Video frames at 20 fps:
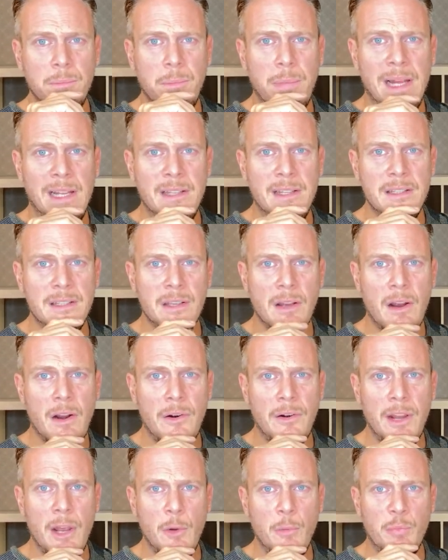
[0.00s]

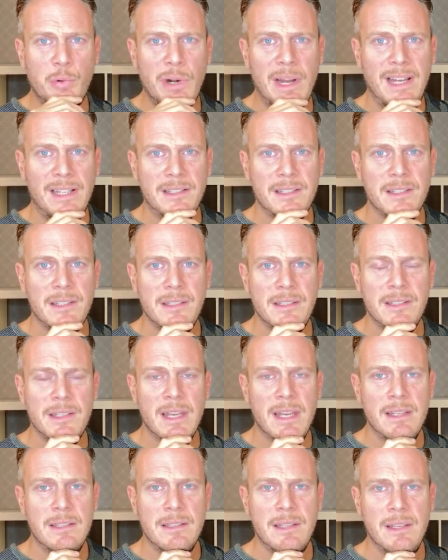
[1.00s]
Belisario Pratt
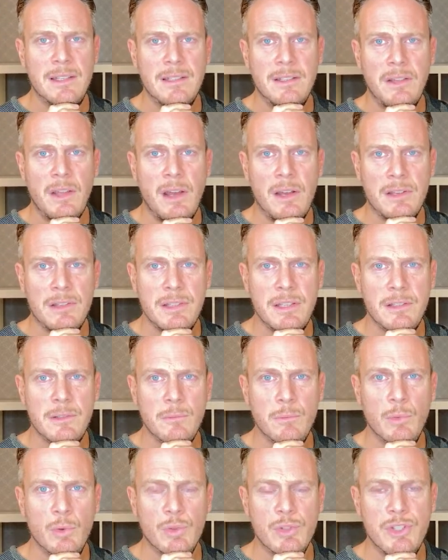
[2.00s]
says, is narcissism
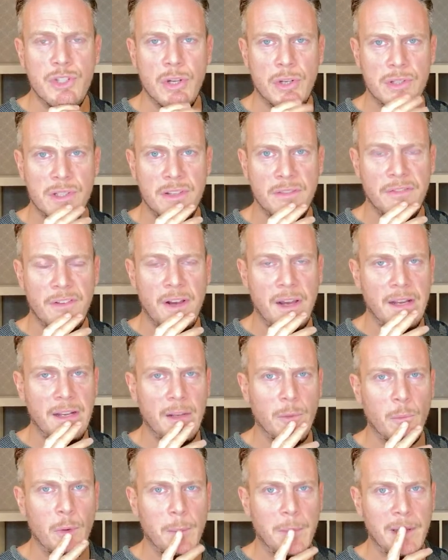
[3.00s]
more justified
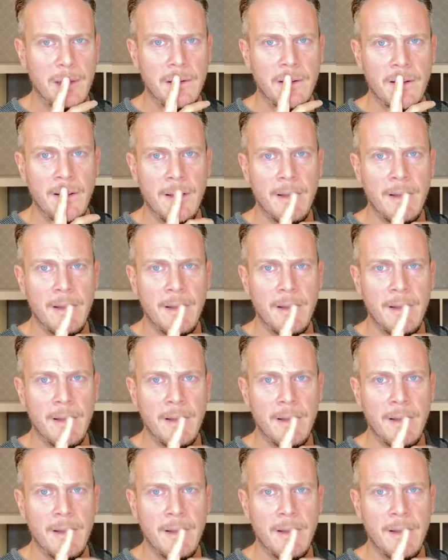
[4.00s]
in women?